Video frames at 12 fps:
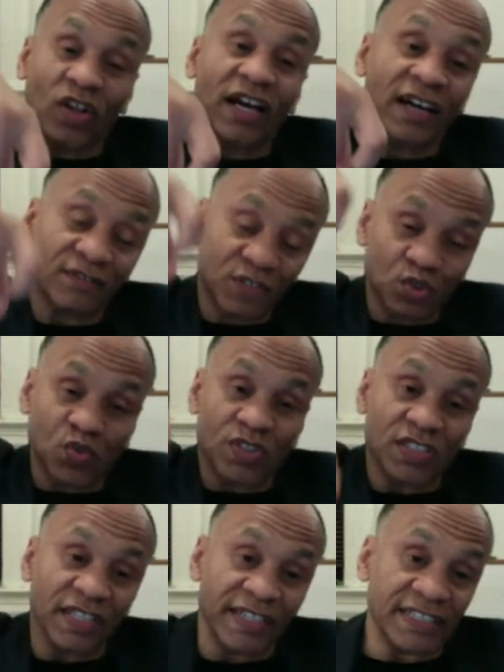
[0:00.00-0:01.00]
All I have to do
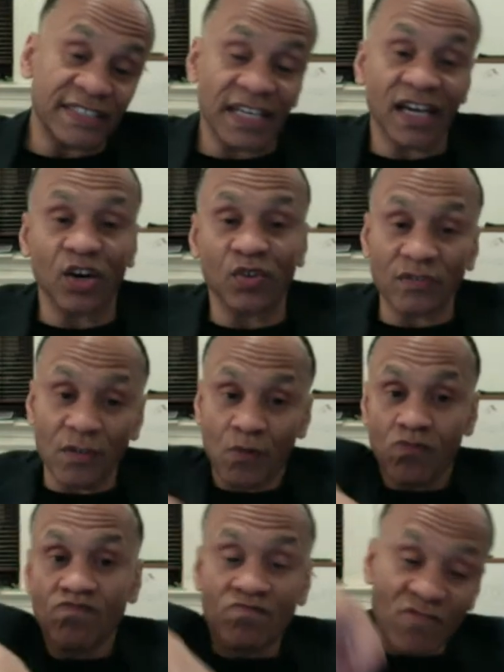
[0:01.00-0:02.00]
is lay it down
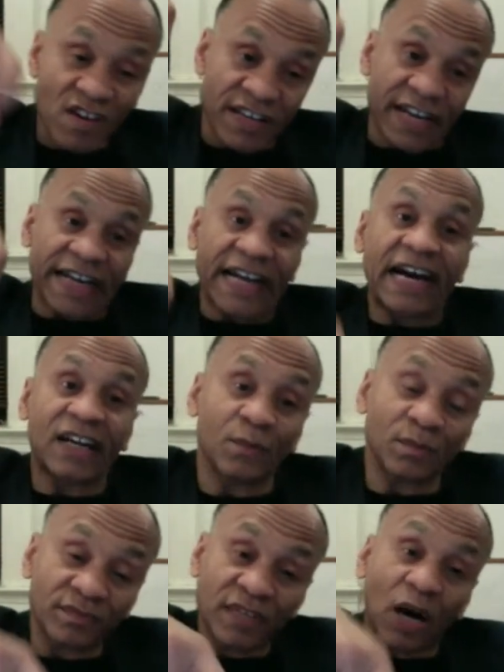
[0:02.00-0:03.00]
and I got
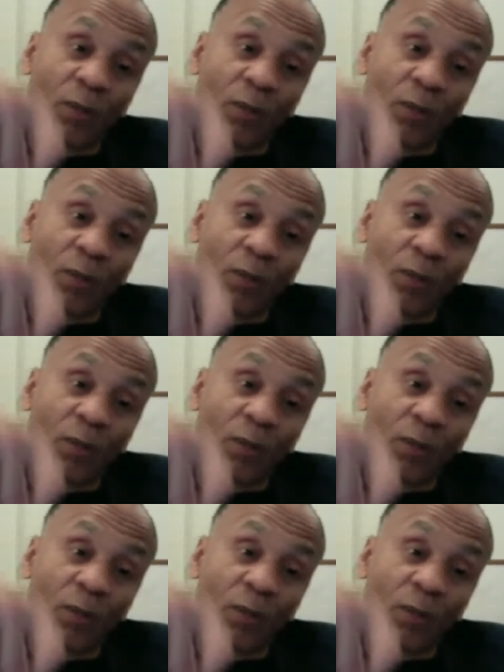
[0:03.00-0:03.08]
him.